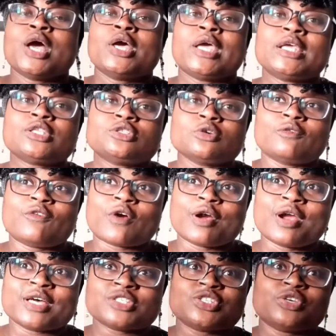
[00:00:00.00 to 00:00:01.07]
Insofar
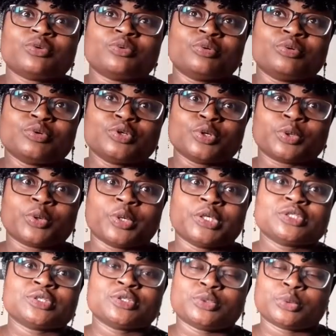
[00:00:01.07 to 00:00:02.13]
as you're going
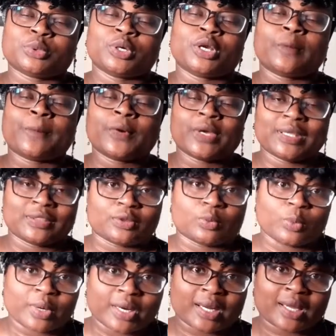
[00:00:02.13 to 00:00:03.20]
to put in the
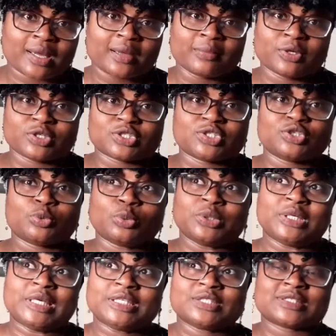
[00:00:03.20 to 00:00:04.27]
work, because you will
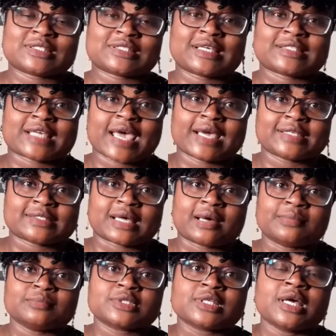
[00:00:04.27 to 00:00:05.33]
need to sit
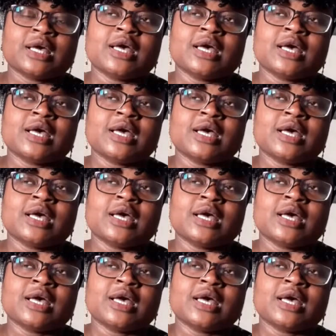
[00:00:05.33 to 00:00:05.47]
exams.